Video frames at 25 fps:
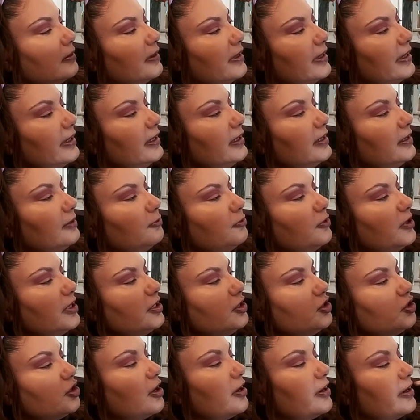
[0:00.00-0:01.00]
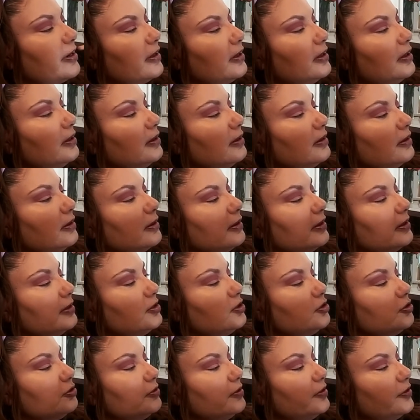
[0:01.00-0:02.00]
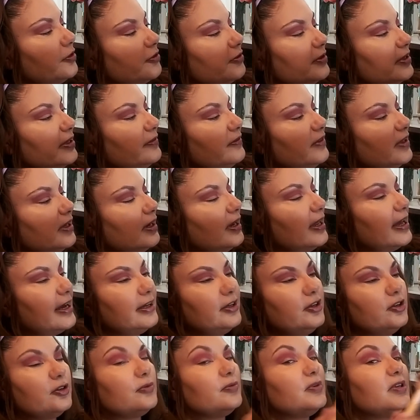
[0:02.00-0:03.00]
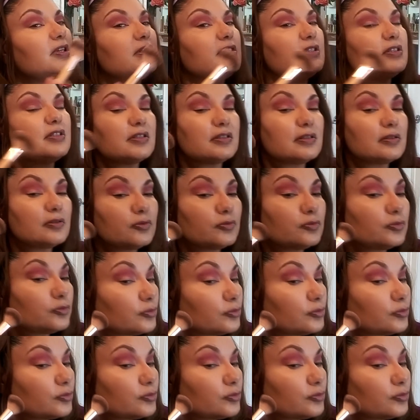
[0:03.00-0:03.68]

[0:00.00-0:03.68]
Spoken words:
and then one dark, and 2 or 3 of the lighter ones.